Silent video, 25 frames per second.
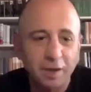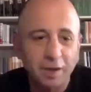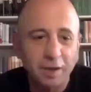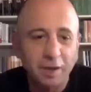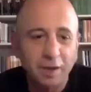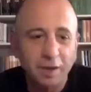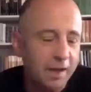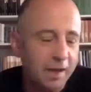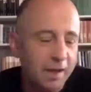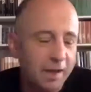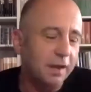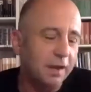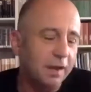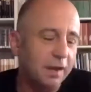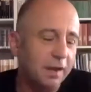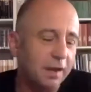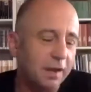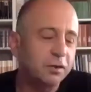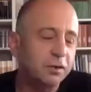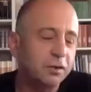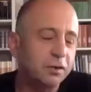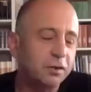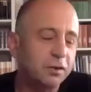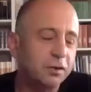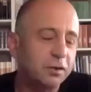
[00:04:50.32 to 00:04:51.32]
I couldn't
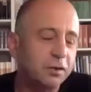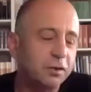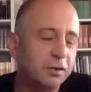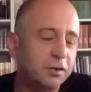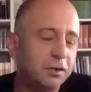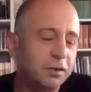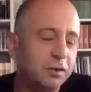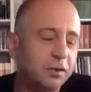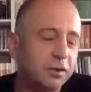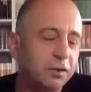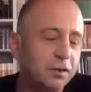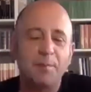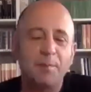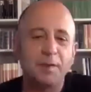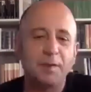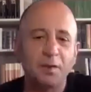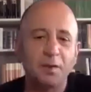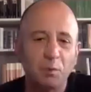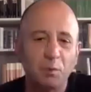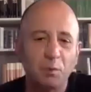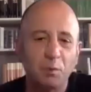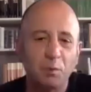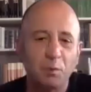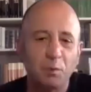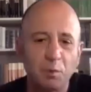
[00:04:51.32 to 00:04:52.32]
be more happy that what
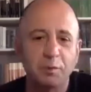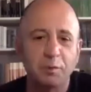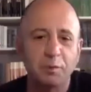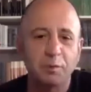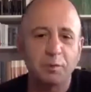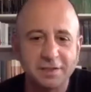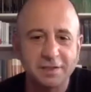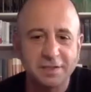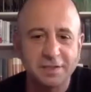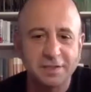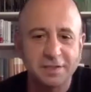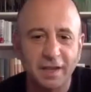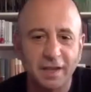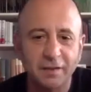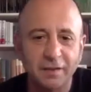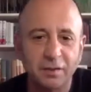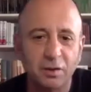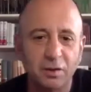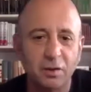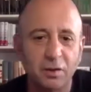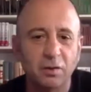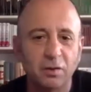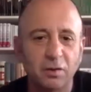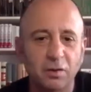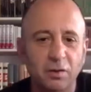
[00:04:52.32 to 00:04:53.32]
we created
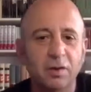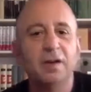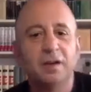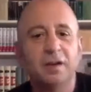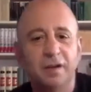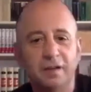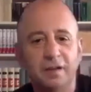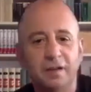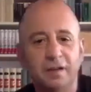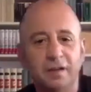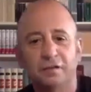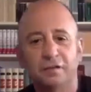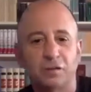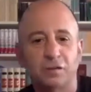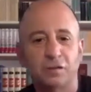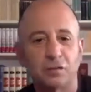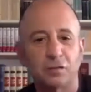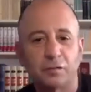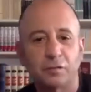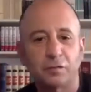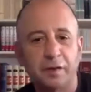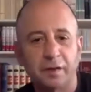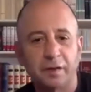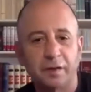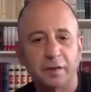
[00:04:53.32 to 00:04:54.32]
together is
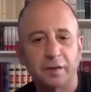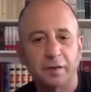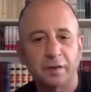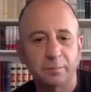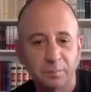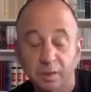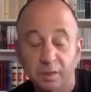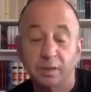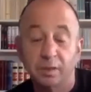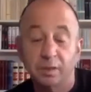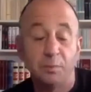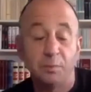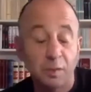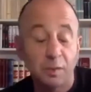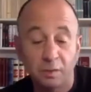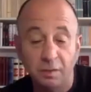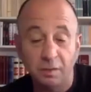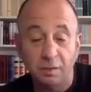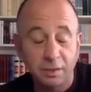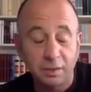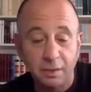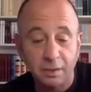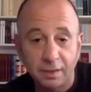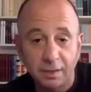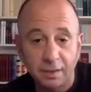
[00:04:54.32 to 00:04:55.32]
serving the
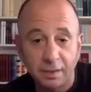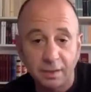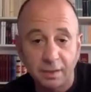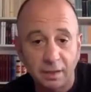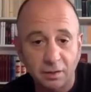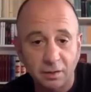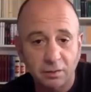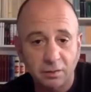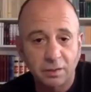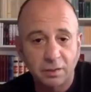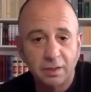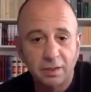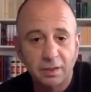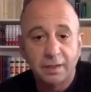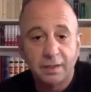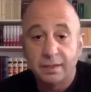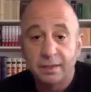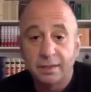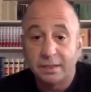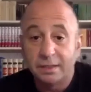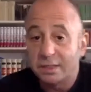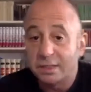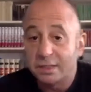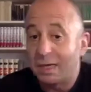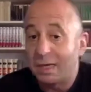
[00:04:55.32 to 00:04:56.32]
community there in
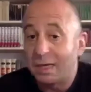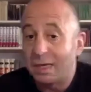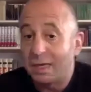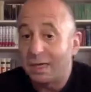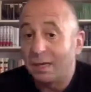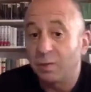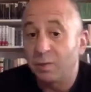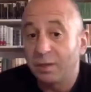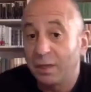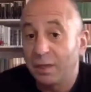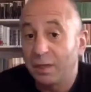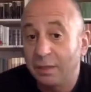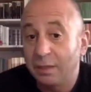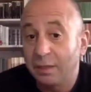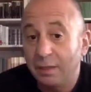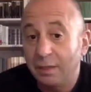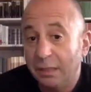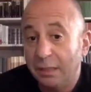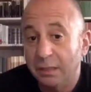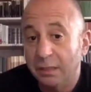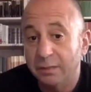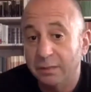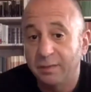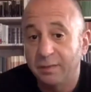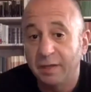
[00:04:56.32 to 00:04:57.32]
a time when they
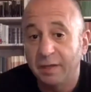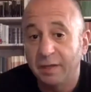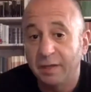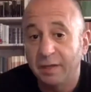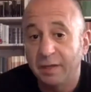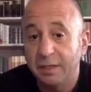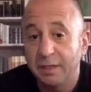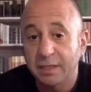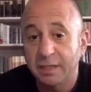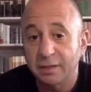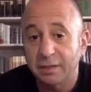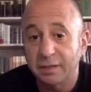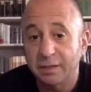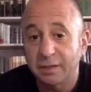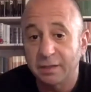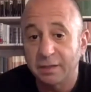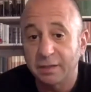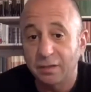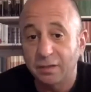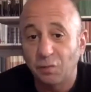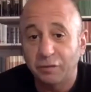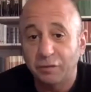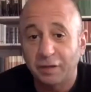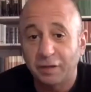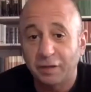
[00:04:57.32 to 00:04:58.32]
need to get their
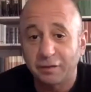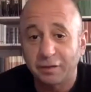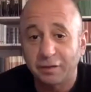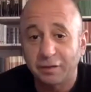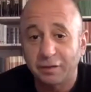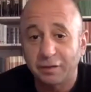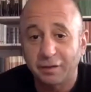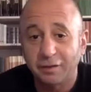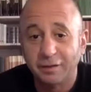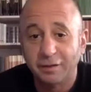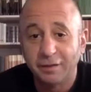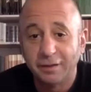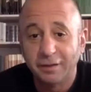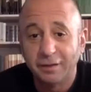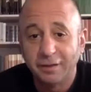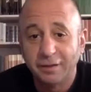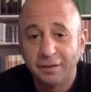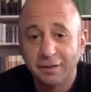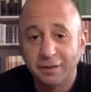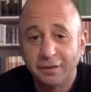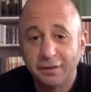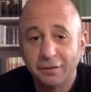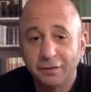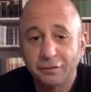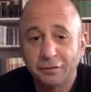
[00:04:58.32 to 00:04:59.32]
voice out there.
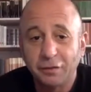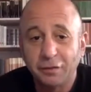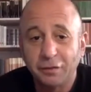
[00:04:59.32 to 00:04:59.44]
So